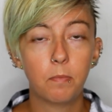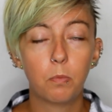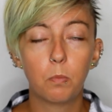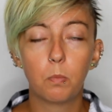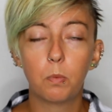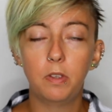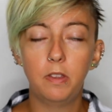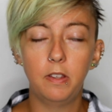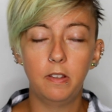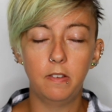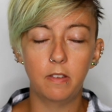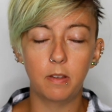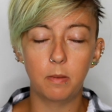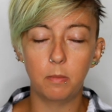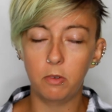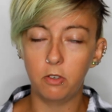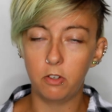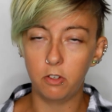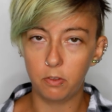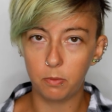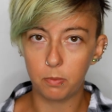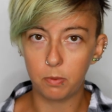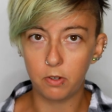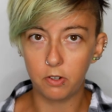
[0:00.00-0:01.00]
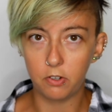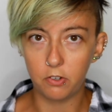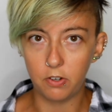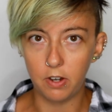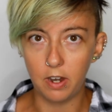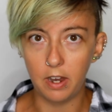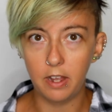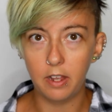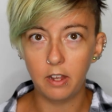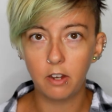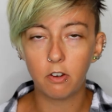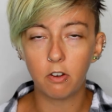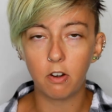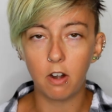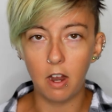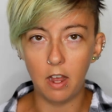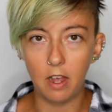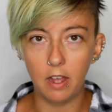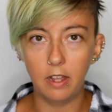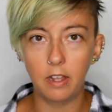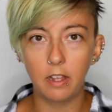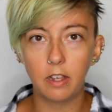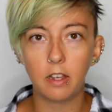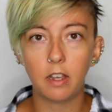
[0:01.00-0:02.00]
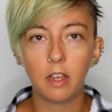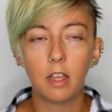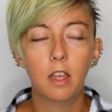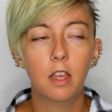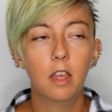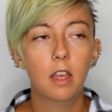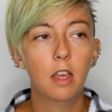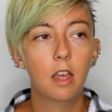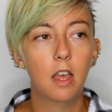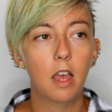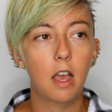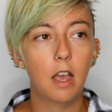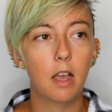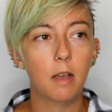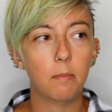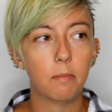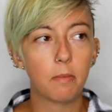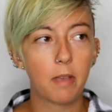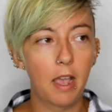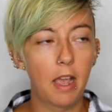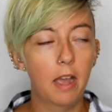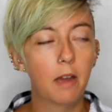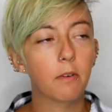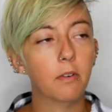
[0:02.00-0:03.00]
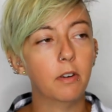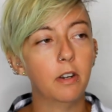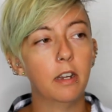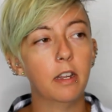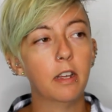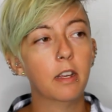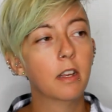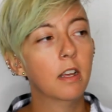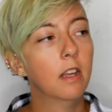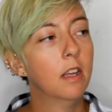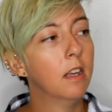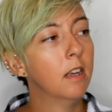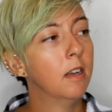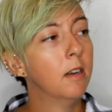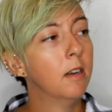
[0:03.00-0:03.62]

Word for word: what these images portray crying, um, cowering.